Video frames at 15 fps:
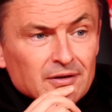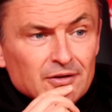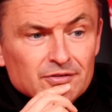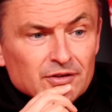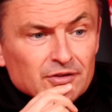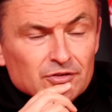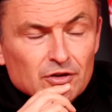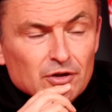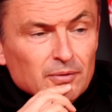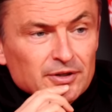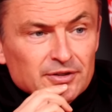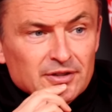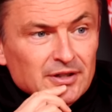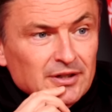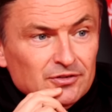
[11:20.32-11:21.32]
obviously it's
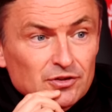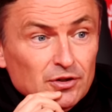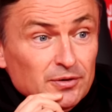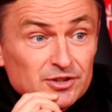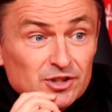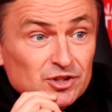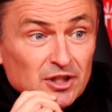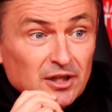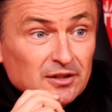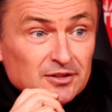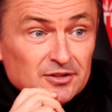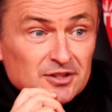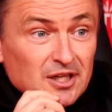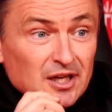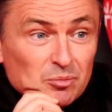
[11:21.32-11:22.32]
always yeah it's always a
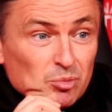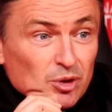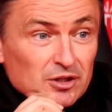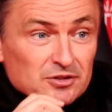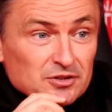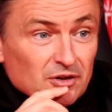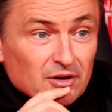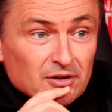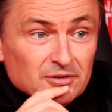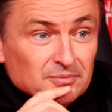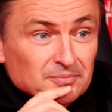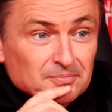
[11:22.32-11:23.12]
challenge. Getting beat's not